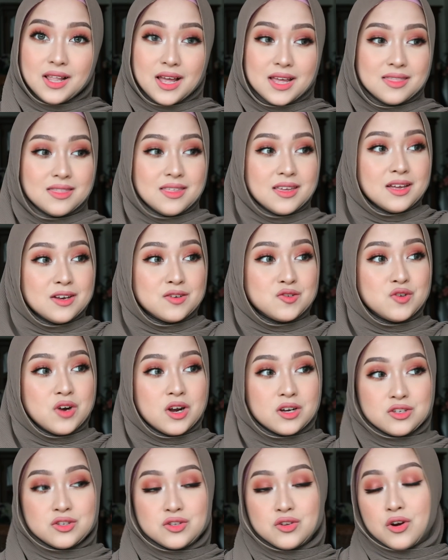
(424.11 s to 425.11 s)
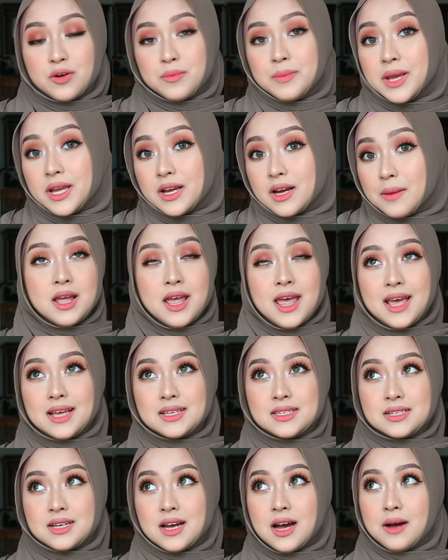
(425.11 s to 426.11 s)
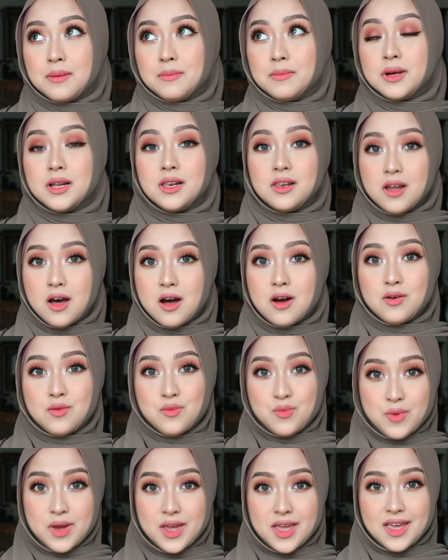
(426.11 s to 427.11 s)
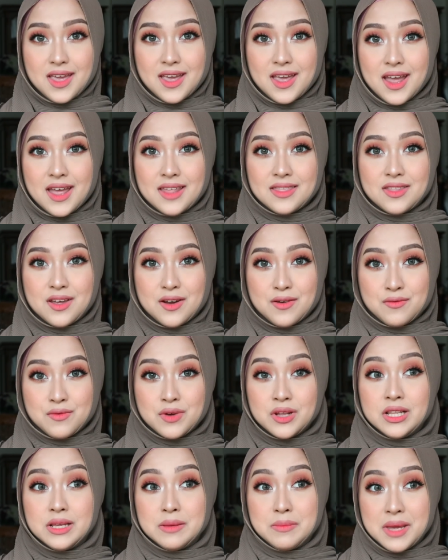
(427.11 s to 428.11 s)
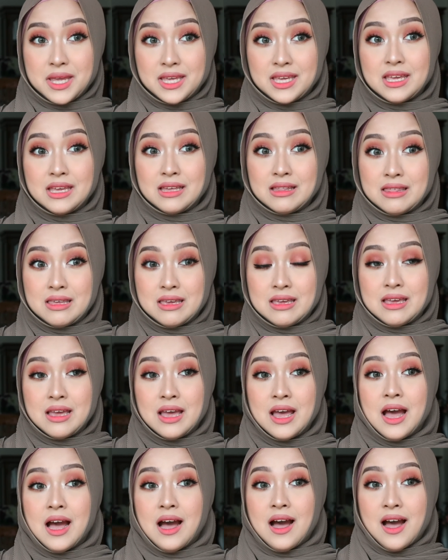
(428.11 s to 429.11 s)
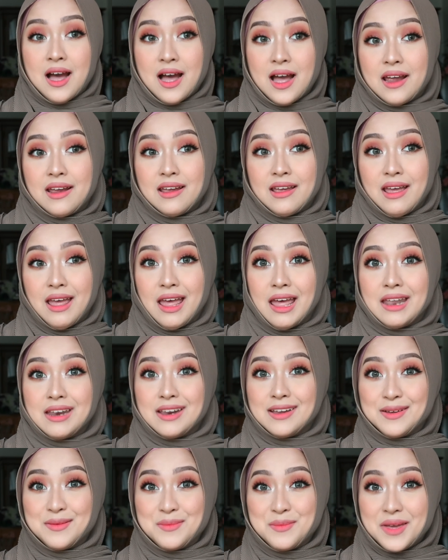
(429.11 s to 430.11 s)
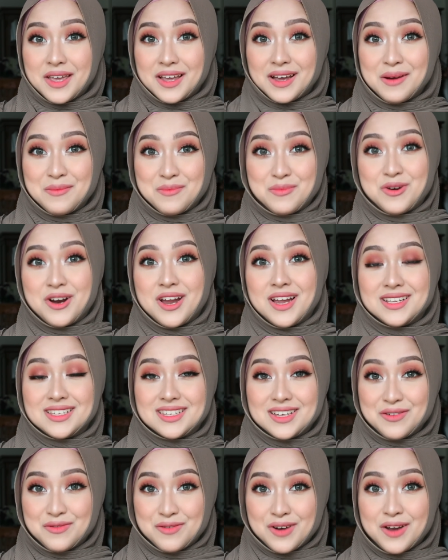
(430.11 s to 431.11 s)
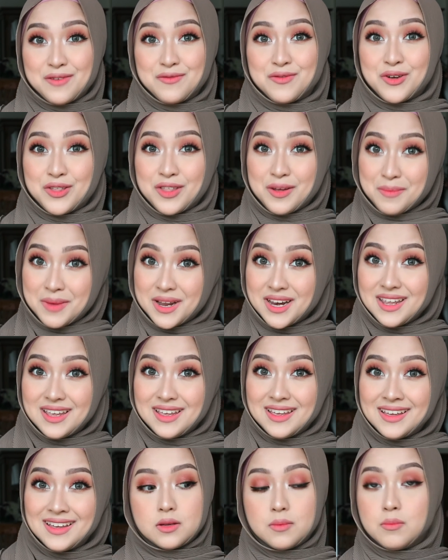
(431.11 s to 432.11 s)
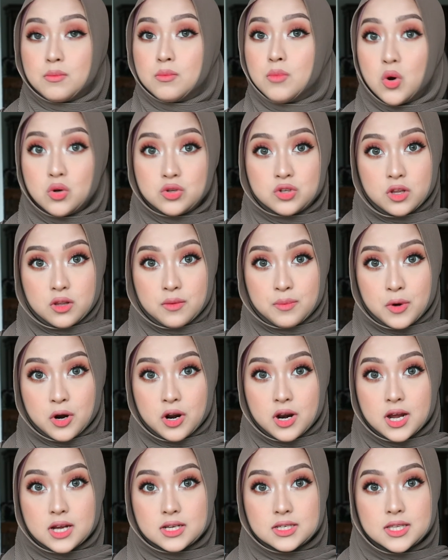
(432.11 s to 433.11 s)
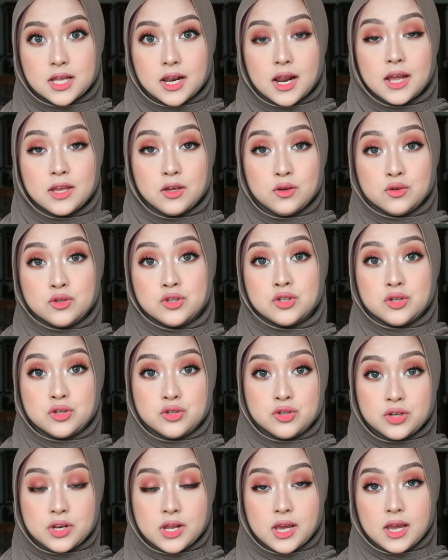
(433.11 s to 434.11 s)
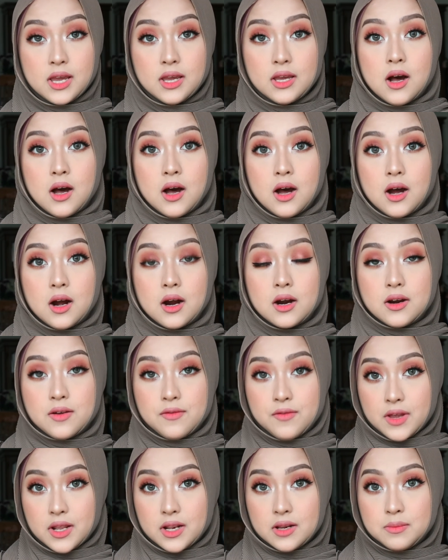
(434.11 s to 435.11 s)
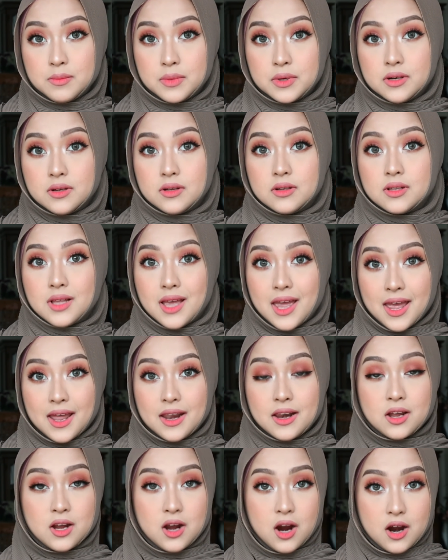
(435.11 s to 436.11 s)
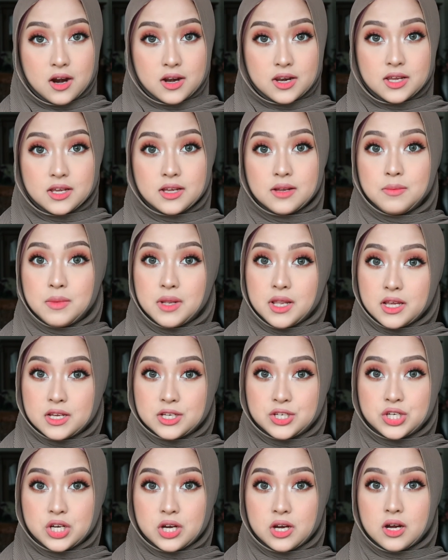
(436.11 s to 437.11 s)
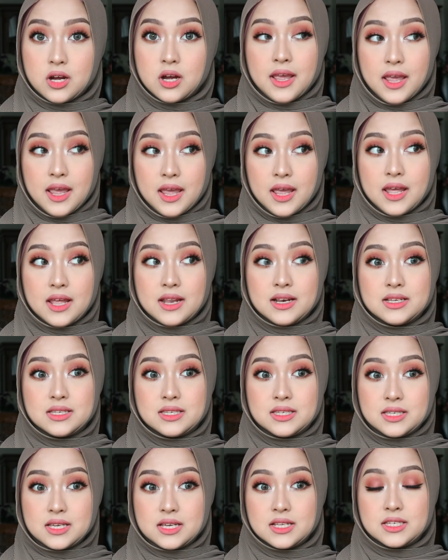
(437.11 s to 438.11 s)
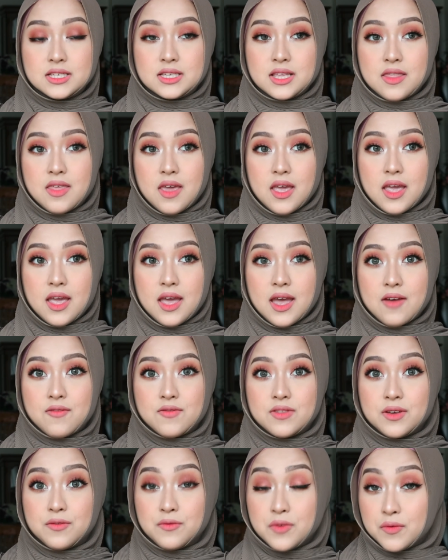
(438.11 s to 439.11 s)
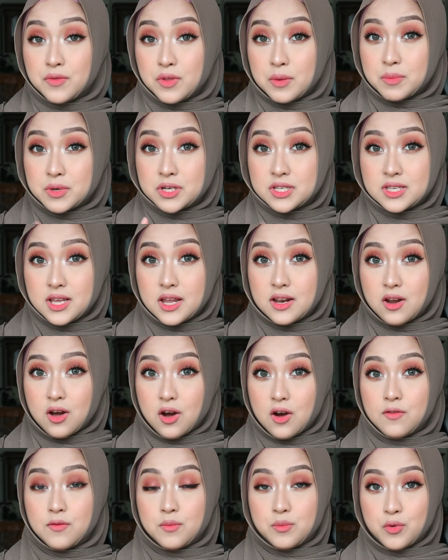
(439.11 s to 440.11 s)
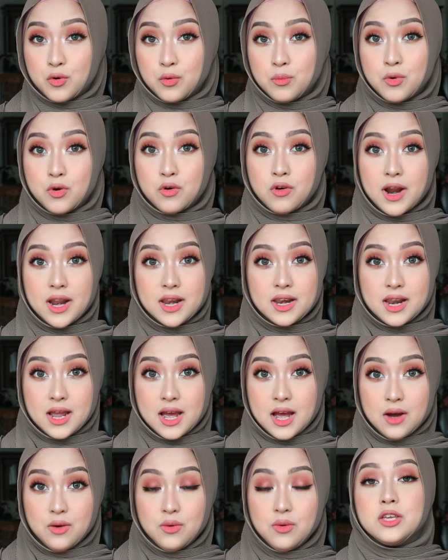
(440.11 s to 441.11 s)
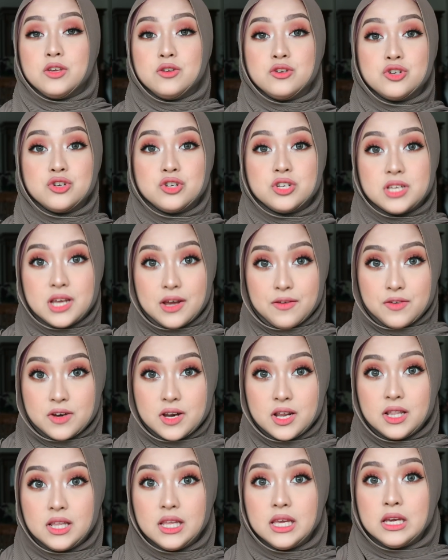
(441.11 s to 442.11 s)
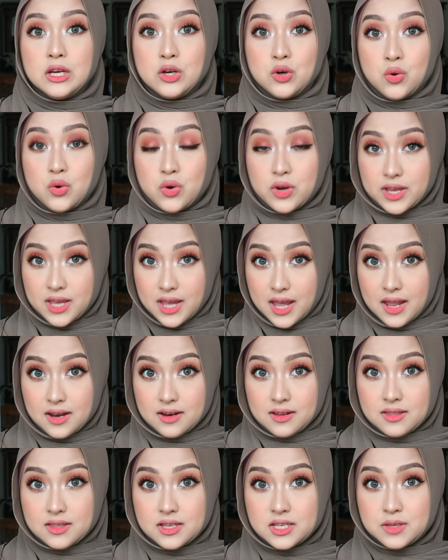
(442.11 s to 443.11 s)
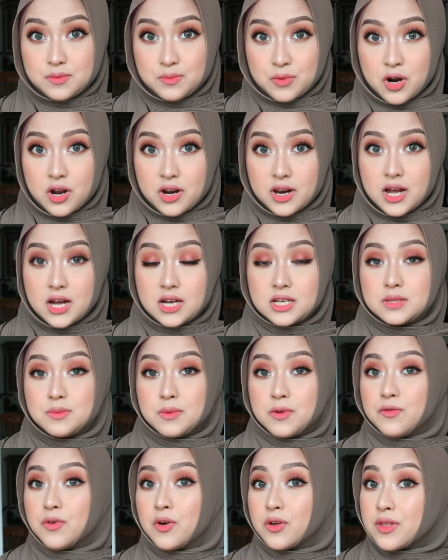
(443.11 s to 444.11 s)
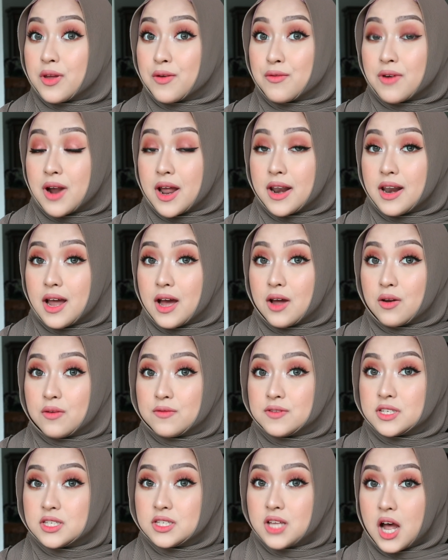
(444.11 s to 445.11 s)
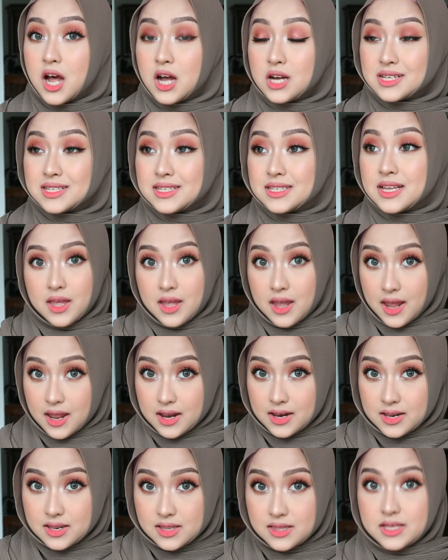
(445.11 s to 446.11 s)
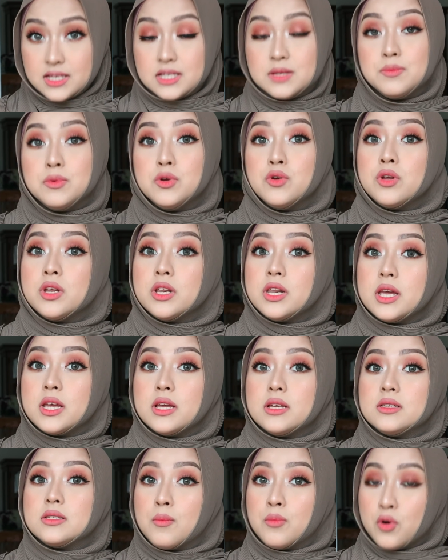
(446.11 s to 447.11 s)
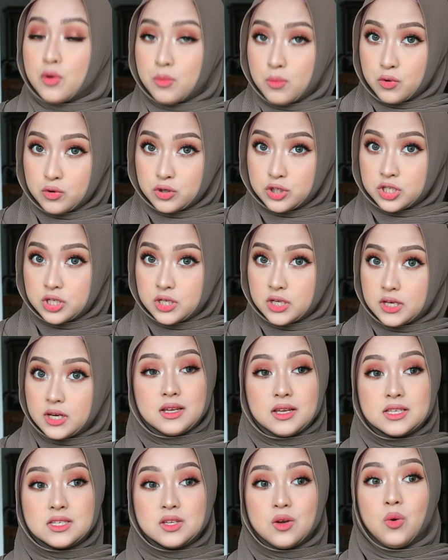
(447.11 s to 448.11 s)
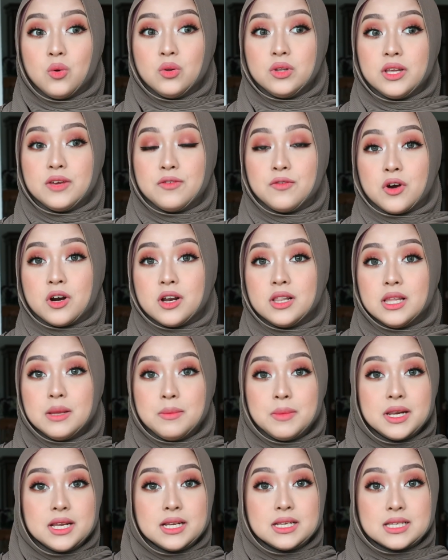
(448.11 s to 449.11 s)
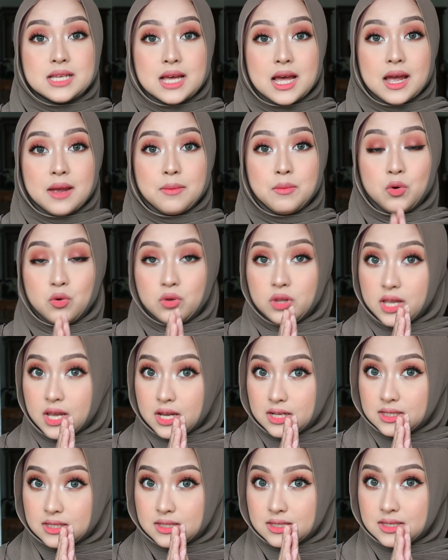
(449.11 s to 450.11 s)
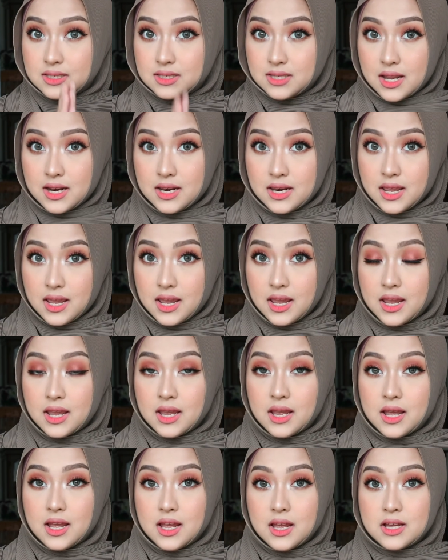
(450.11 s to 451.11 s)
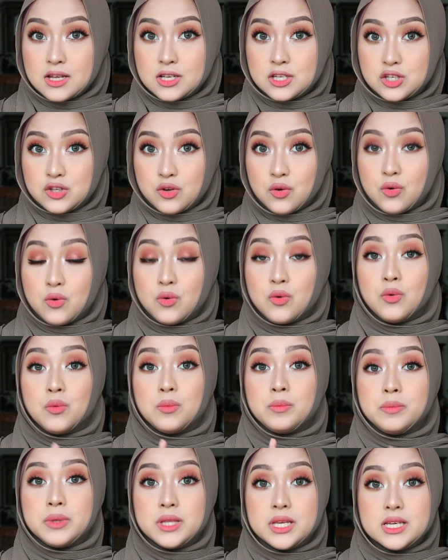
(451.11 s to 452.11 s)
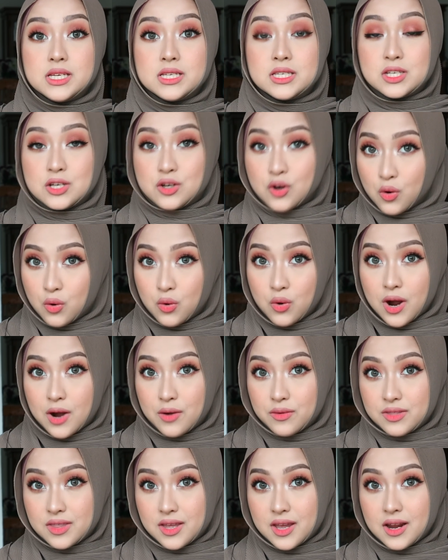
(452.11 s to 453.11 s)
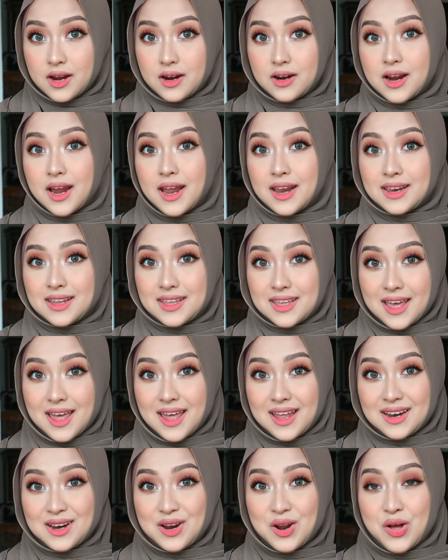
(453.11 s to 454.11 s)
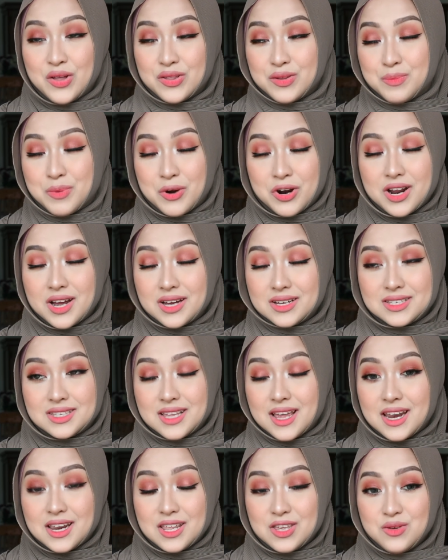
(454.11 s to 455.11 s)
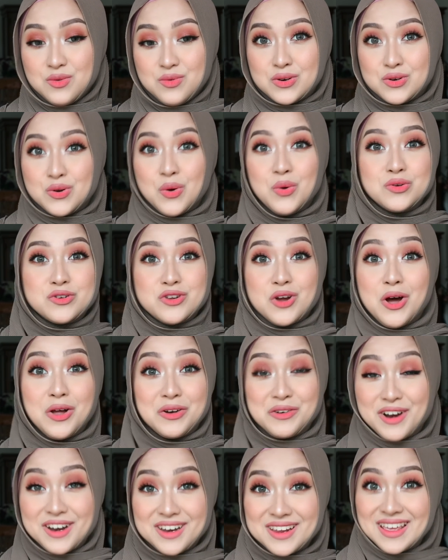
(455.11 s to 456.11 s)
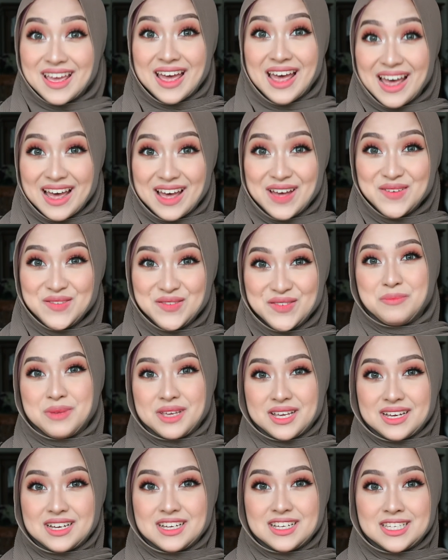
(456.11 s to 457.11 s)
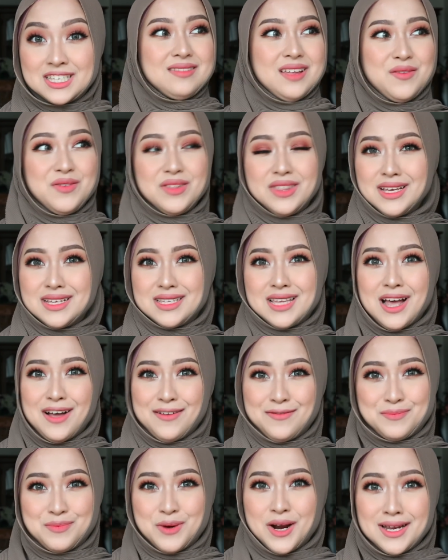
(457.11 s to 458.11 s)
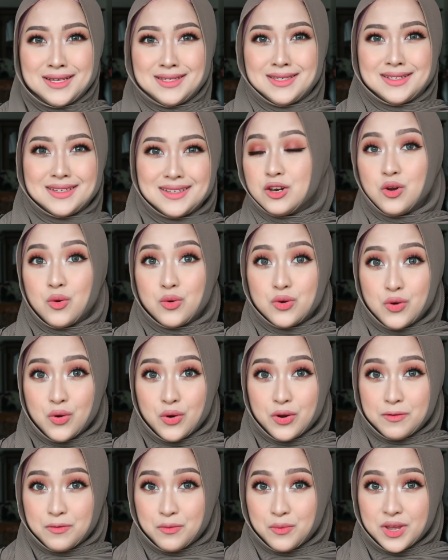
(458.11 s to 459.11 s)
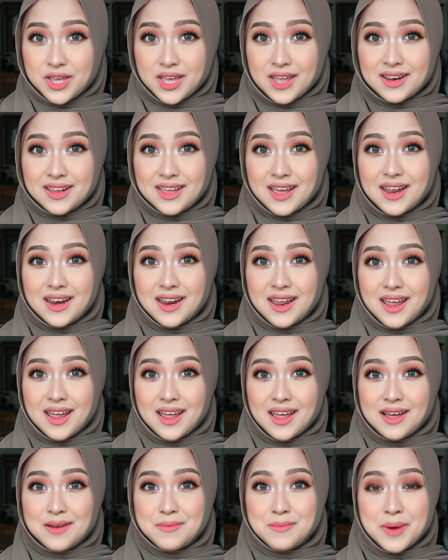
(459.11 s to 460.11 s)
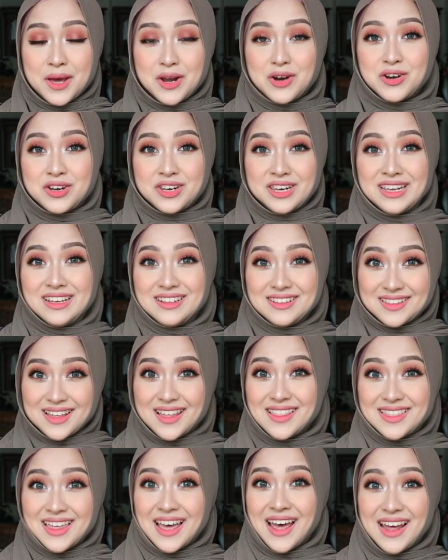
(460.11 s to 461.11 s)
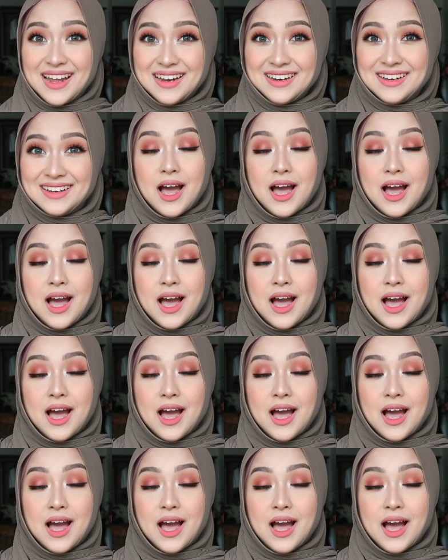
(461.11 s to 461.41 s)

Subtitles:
I think drugstore makeup has come a long way and they're really making the high-end makeup brands a run for their money. Most of the products that I used today are available at Guardian Malaysia, and since they have the 50% off promo right now, you should definitely go get these products before they run out of stocks. And this Beauty Days promotion is only for a limited time, only until Sunday. So please go out there and get all the products that you don't already have, because everything is half price. Don't know if we can get a better deal than that.